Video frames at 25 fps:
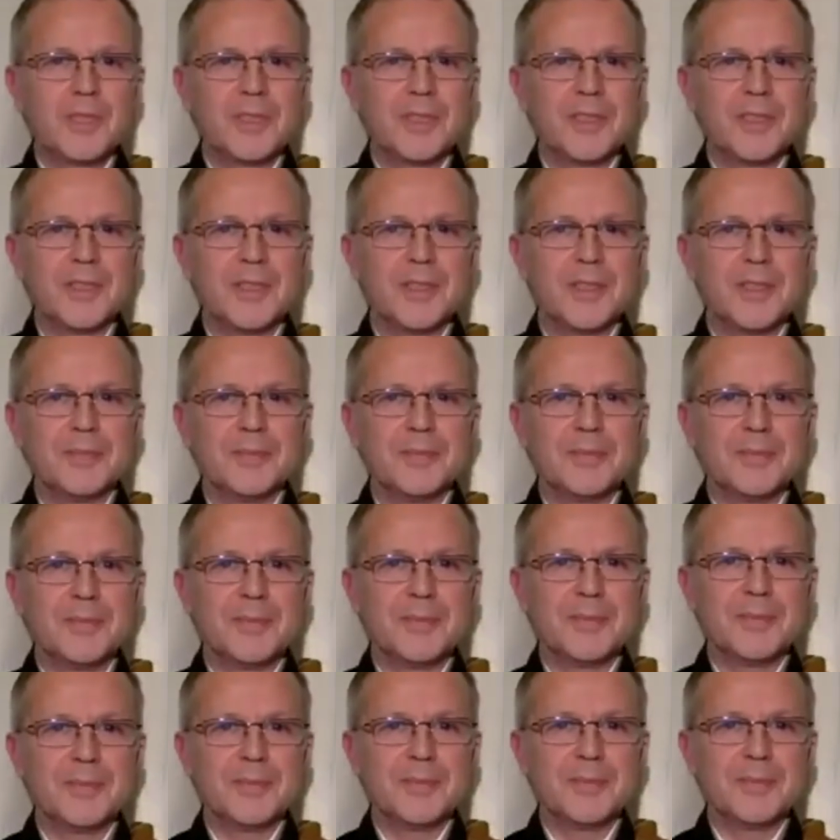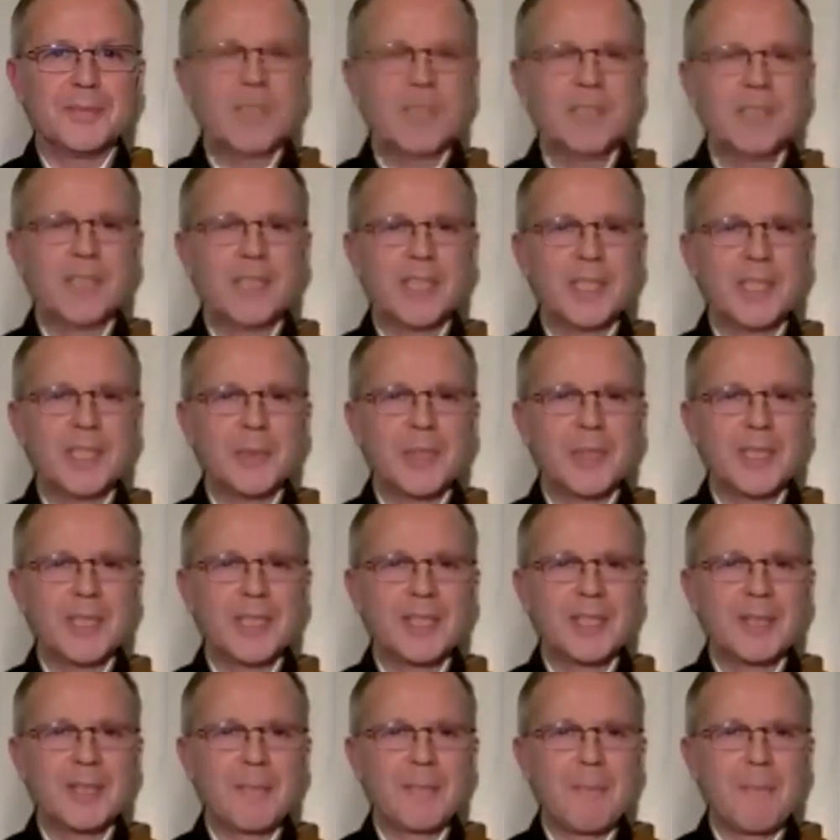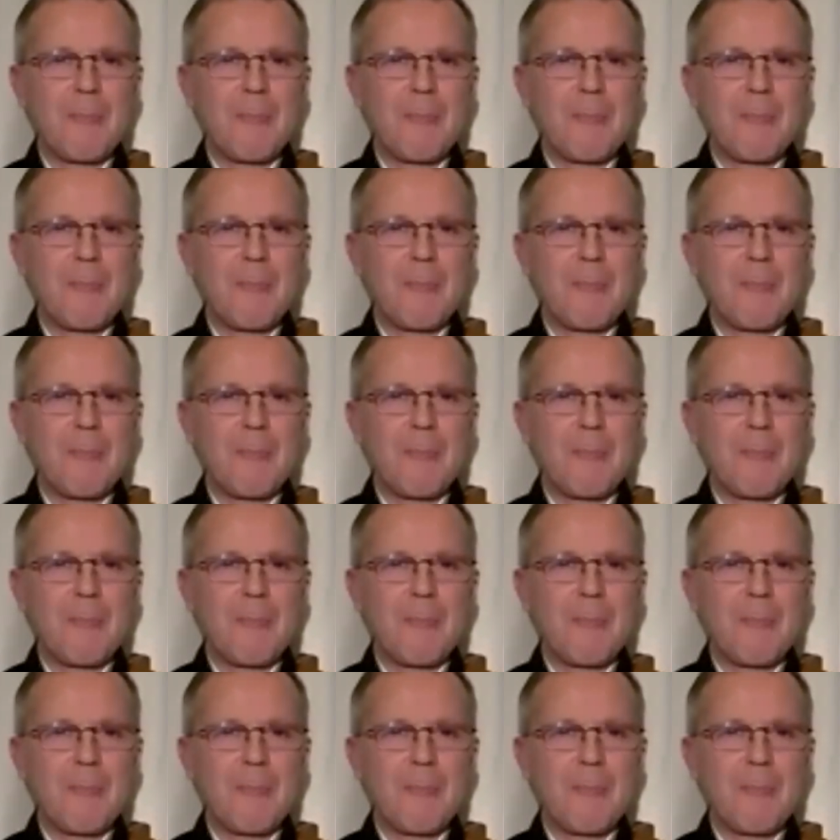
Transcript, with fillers: but uh, I went anyway.